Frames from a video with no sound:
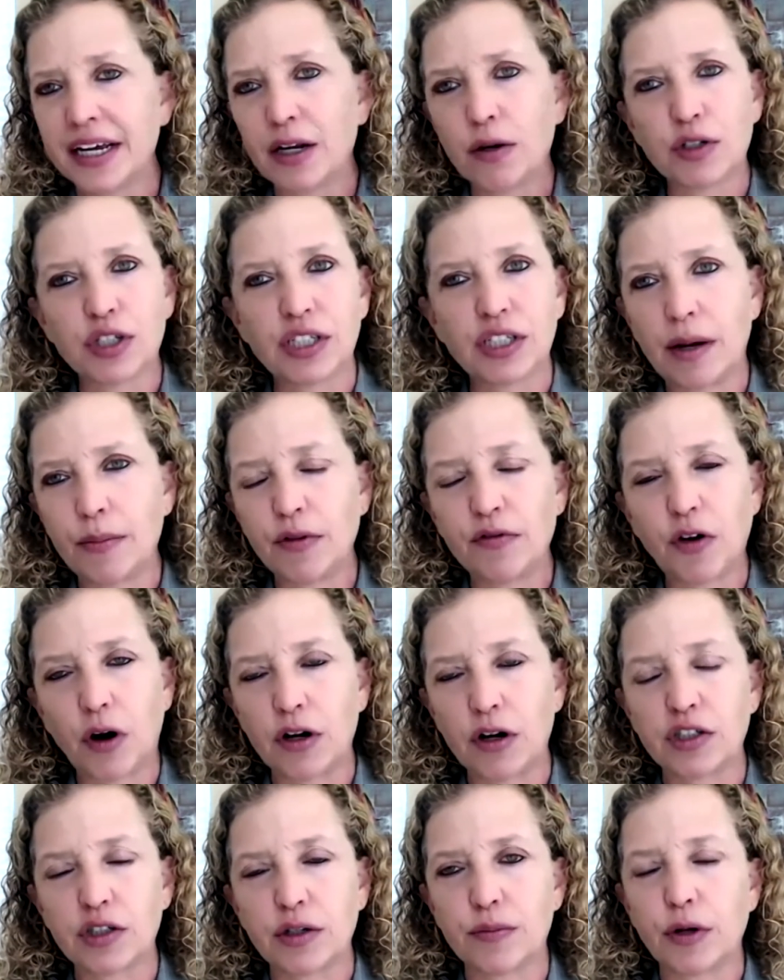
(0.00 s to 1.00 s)
you know, some of
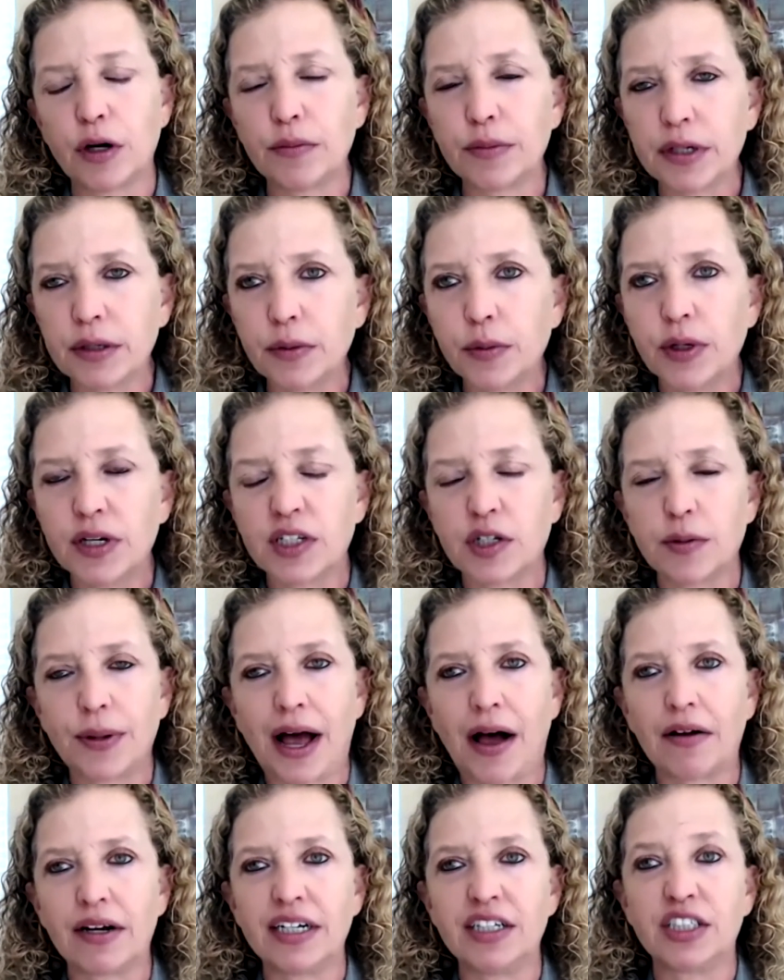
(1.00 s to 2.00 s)
our suburban
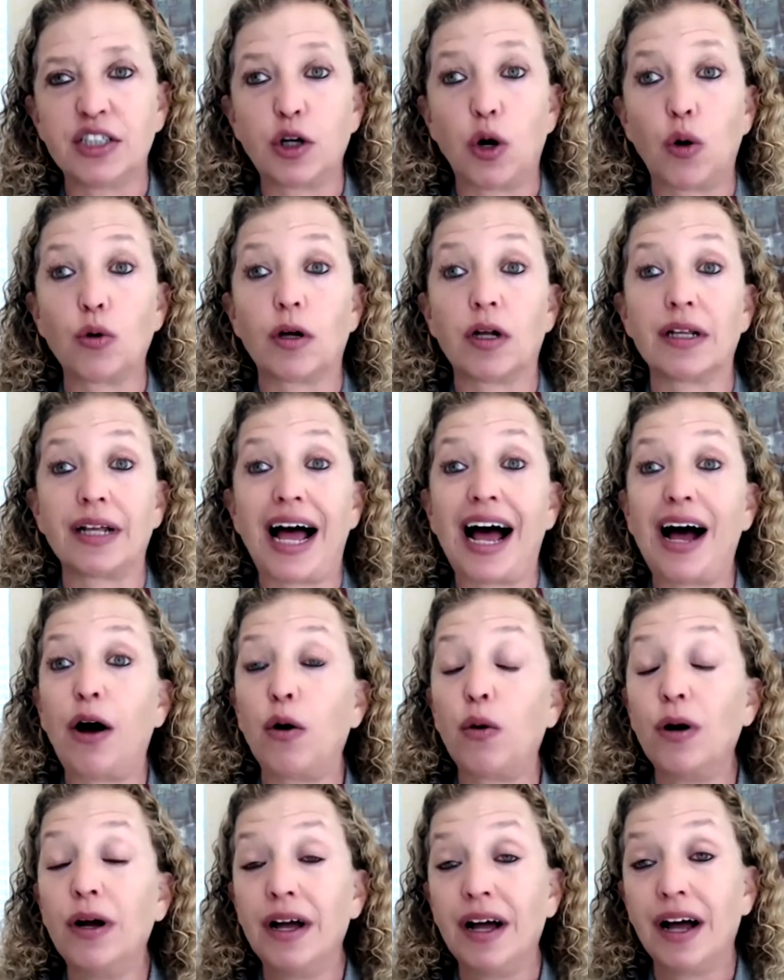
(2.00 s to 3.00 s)
municipalities don't
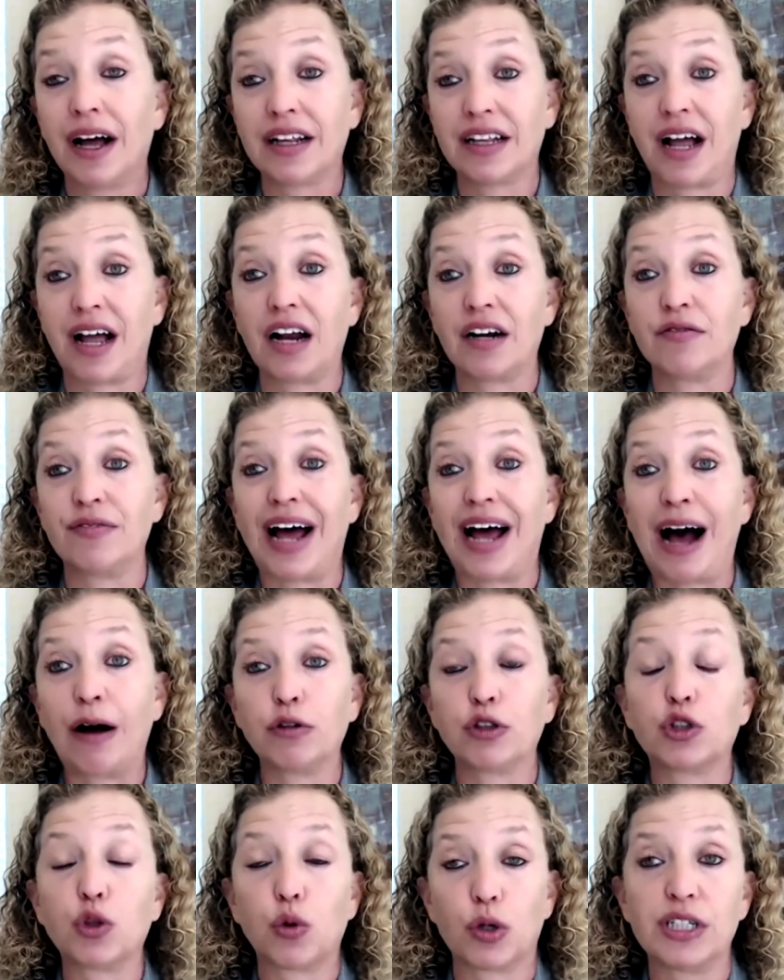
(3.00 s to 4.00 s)
allow a lot of
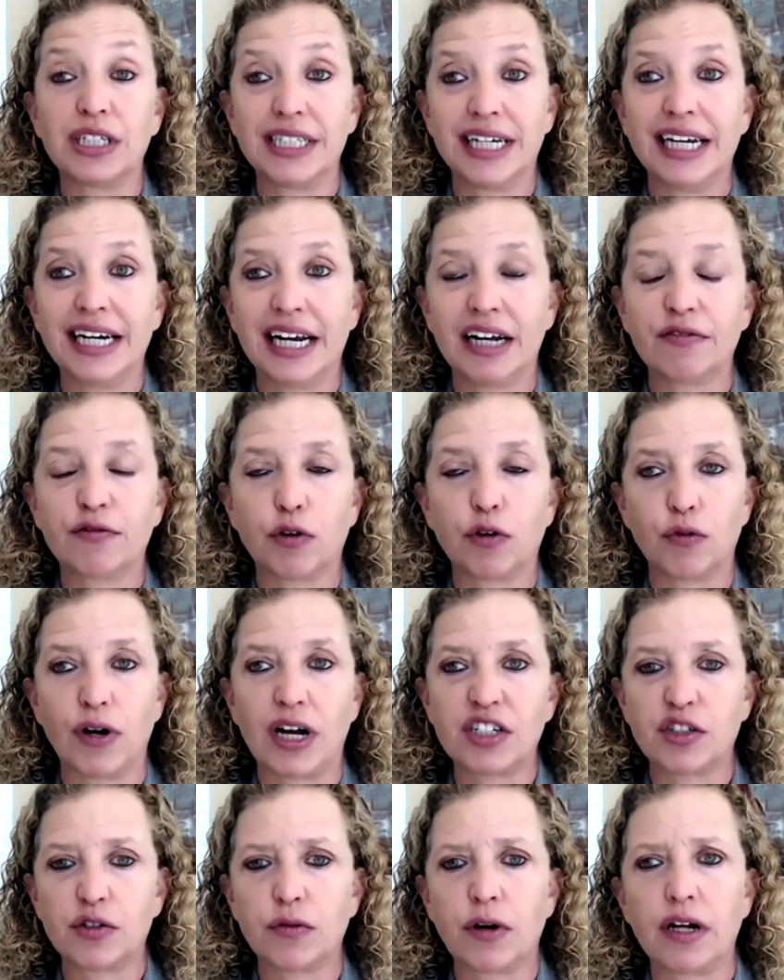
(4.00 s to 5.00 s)
outdoor seating for
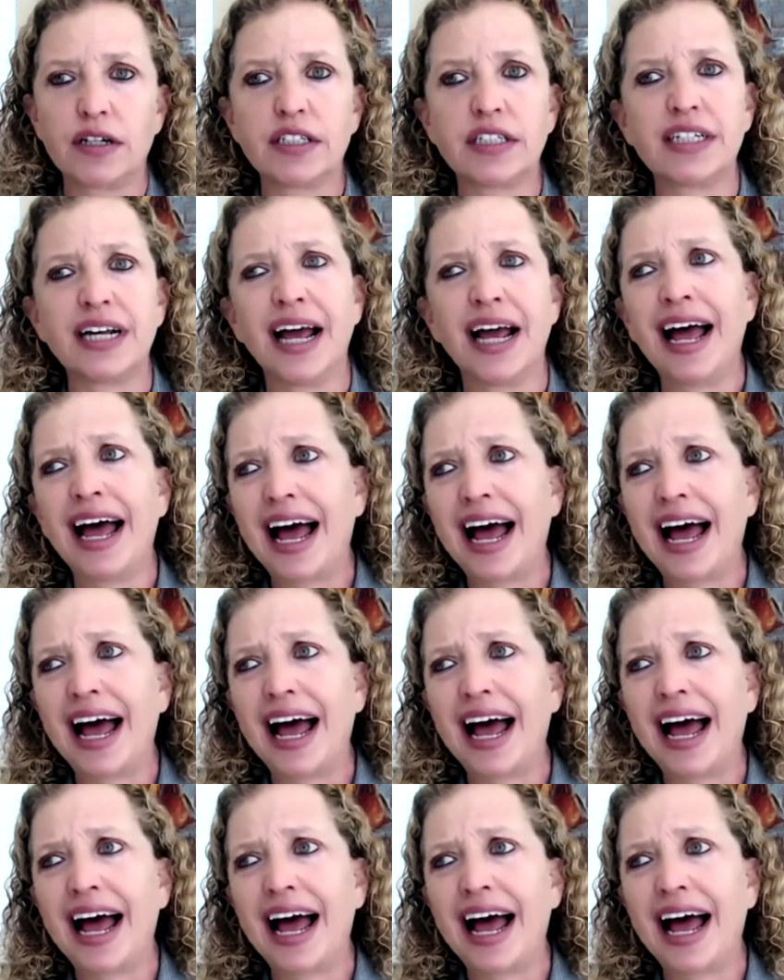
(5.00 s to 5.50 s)
restaurants,